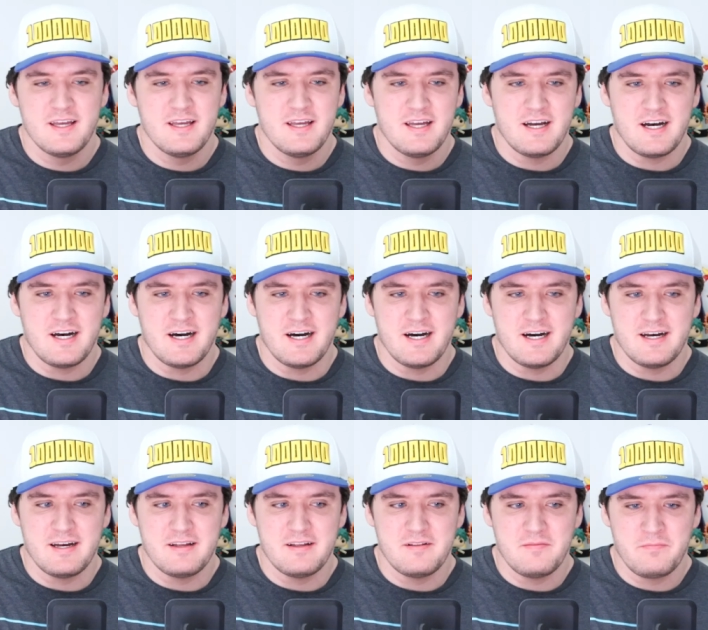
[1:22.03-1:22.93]
Uh,
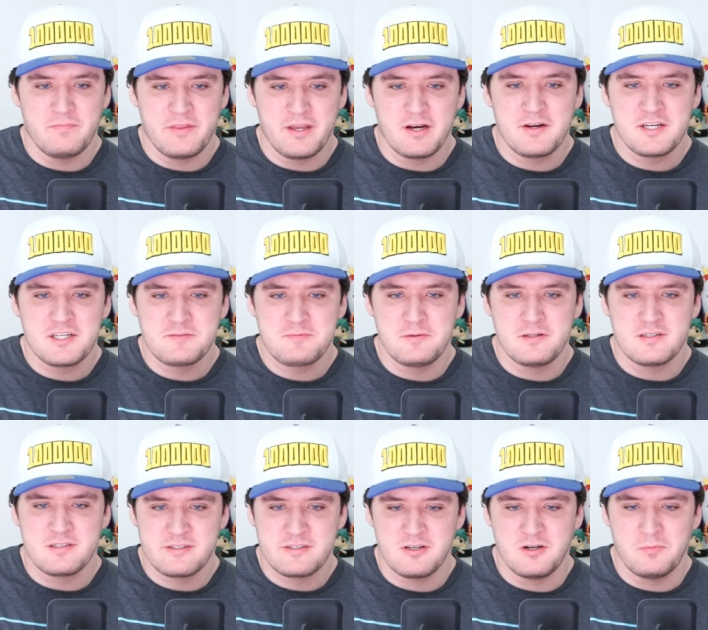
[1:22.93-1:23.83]
there has been
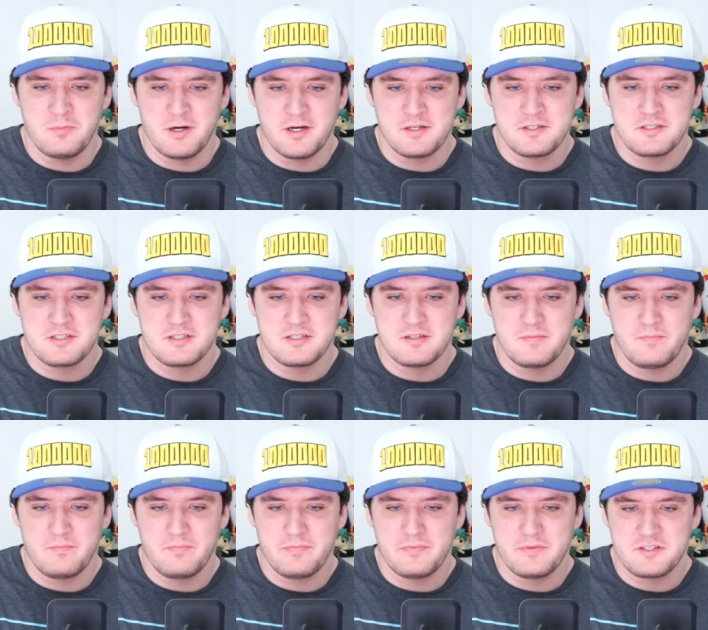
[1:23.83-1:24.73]
so much
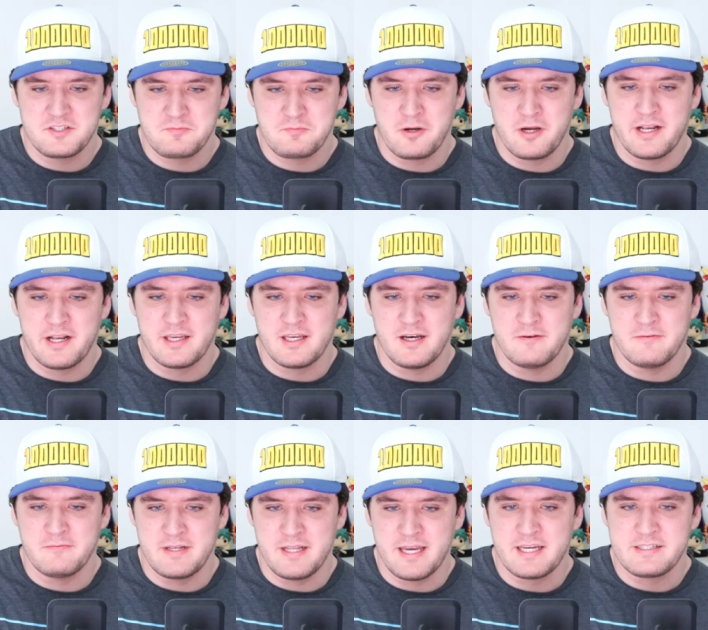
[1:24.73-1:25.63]
spreading of
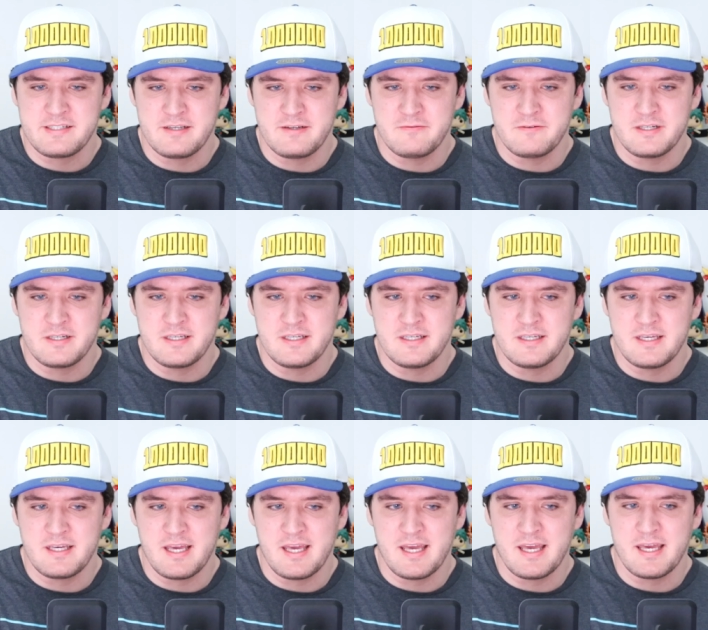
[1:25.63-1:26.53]

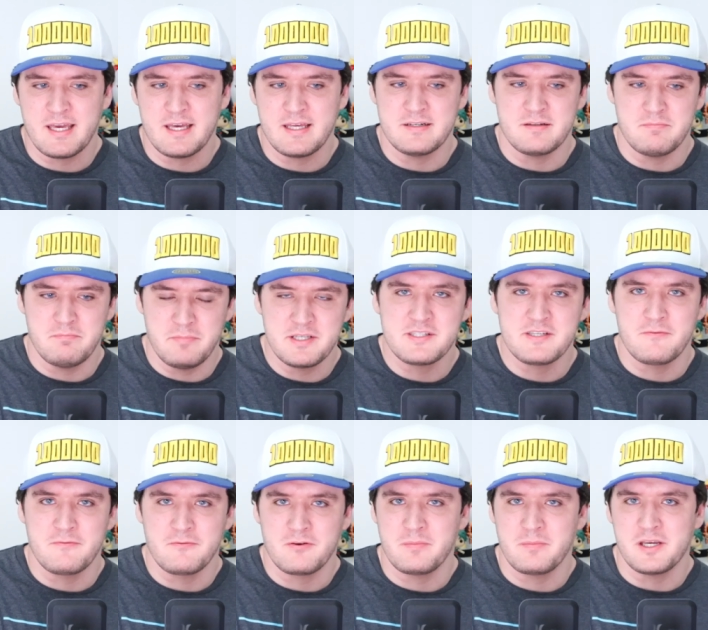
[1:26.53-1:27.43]
negativity and
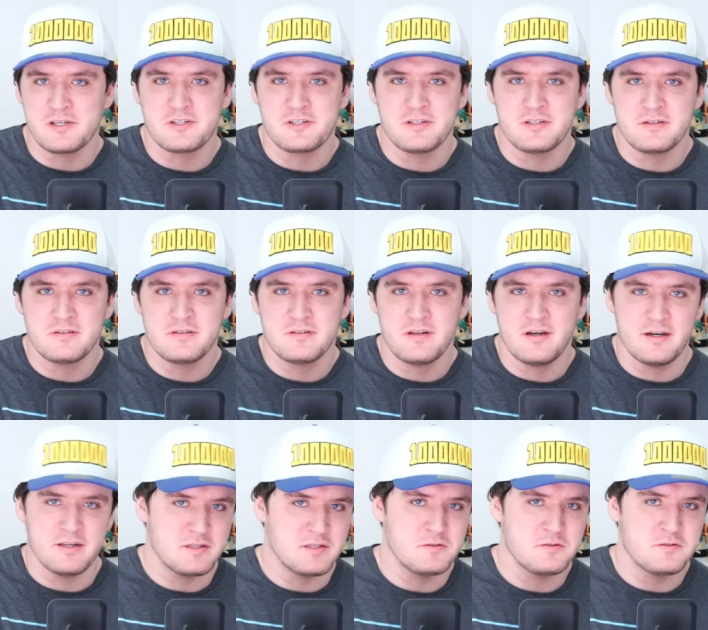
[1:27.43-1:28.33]
misinformation
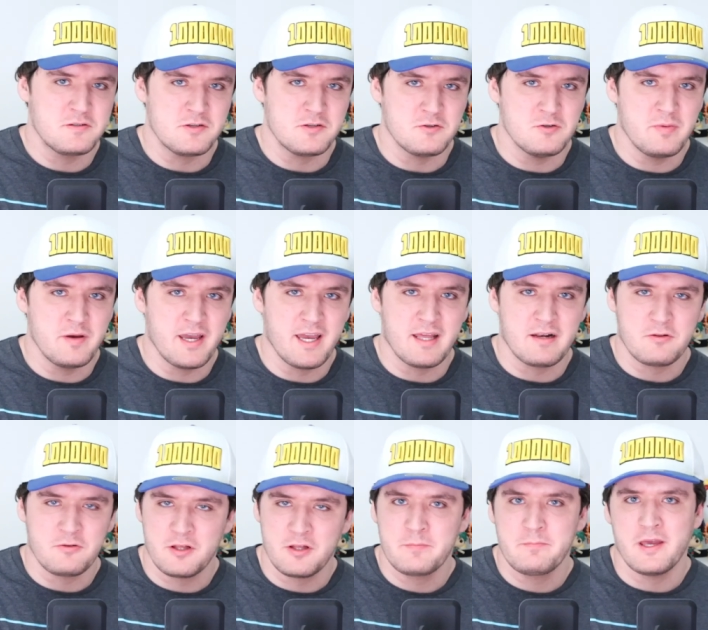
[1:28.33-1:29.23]
on YouTube and
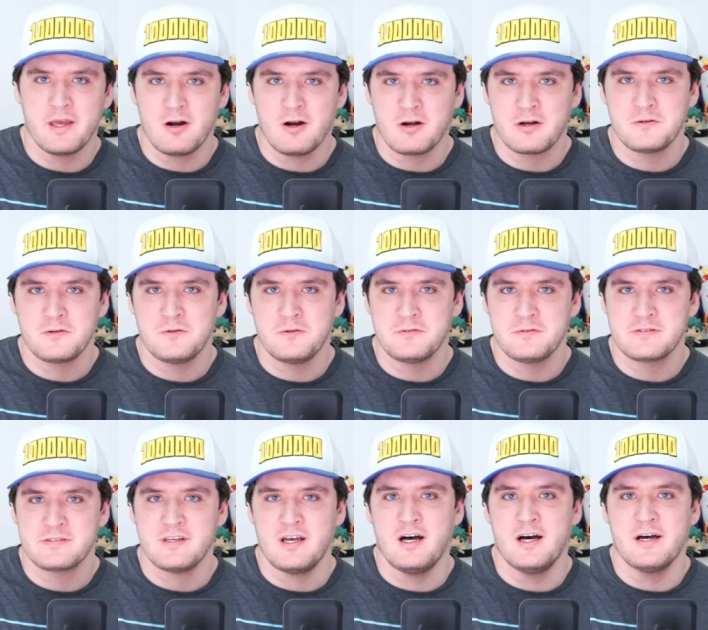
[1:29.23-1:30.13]
clickbait articles
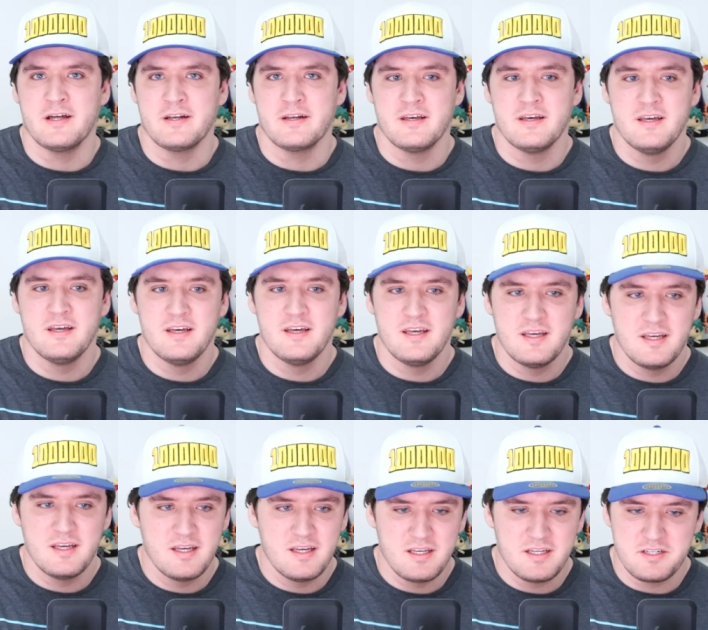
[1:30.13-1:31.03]
on
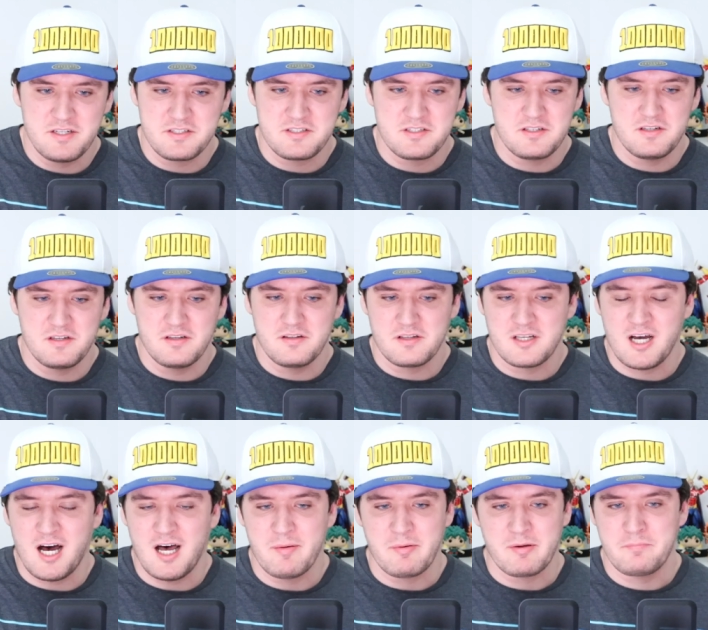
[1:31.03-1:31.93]
just
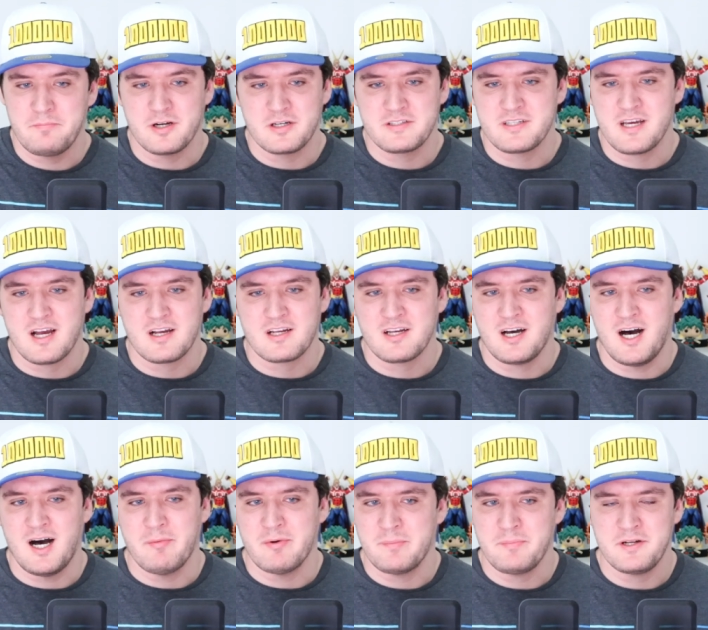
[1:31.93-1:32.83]

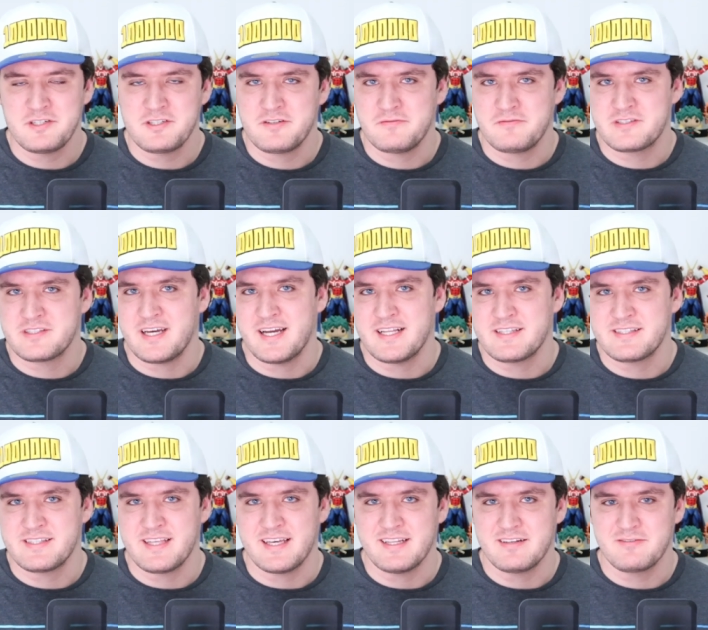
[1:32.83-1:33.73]
comicbook.com and a bunch of sites
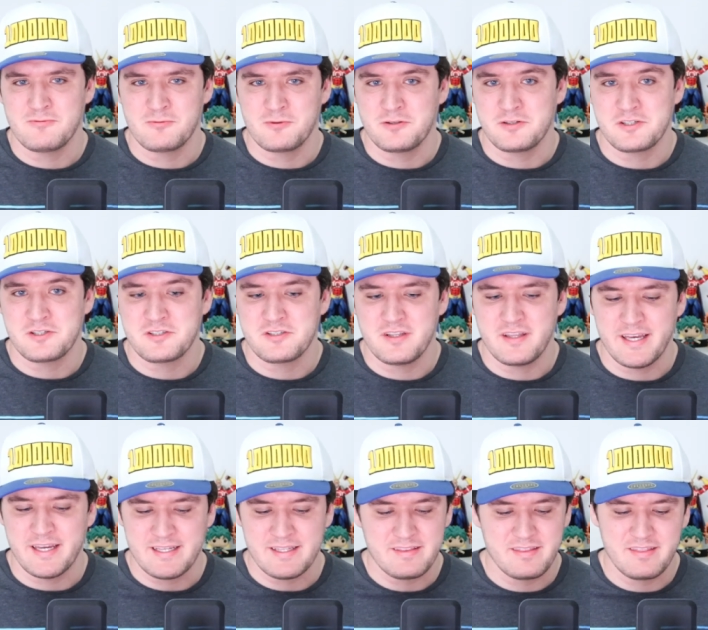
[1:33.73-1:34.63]
that really
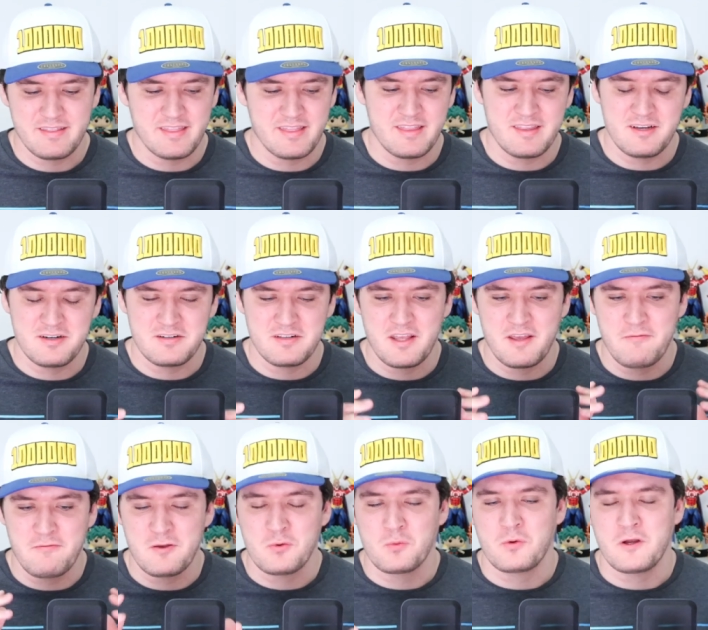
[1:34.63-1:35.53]
like there if
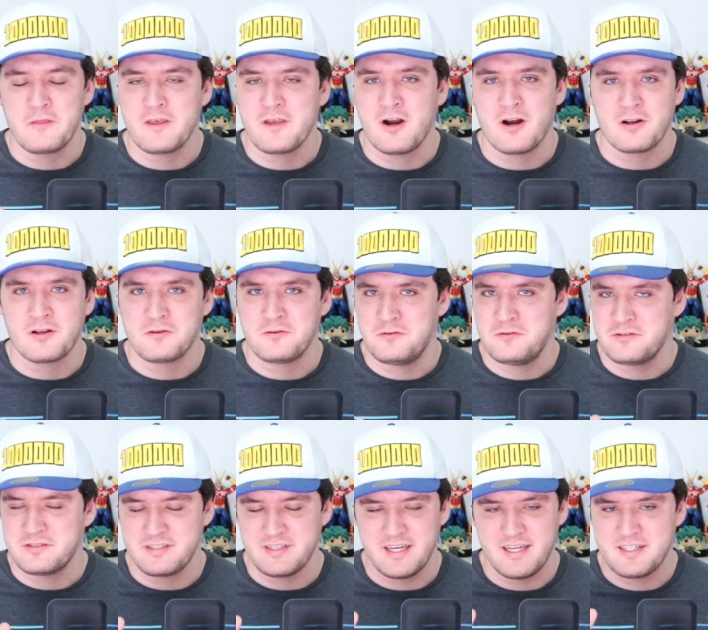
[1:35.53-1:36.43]
you read the
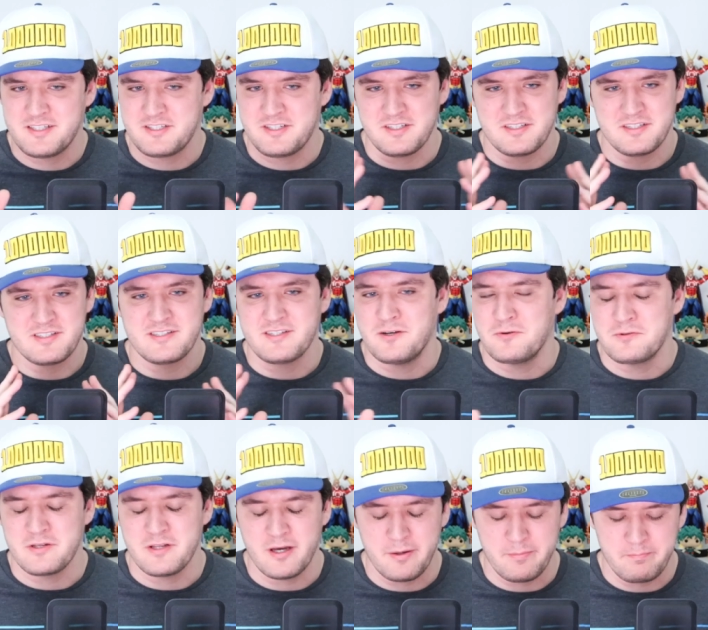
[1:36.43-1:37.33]
articles it's just so
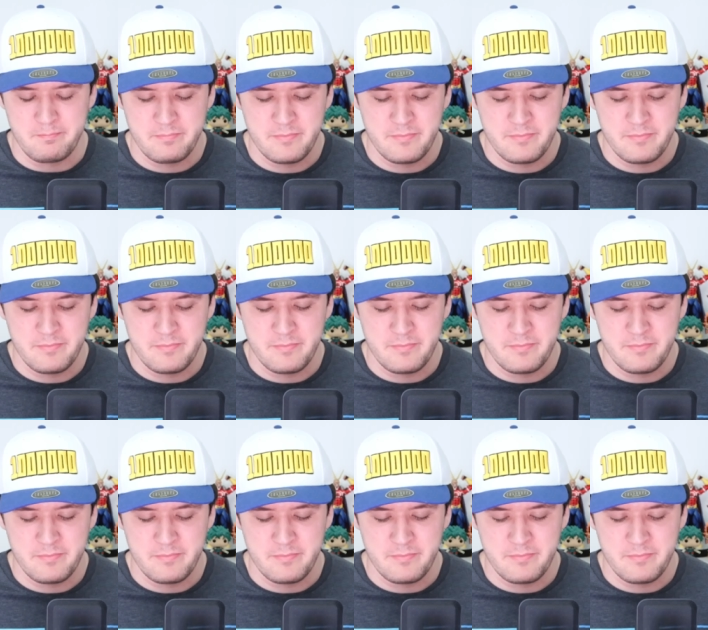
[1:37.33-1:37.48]
dumb.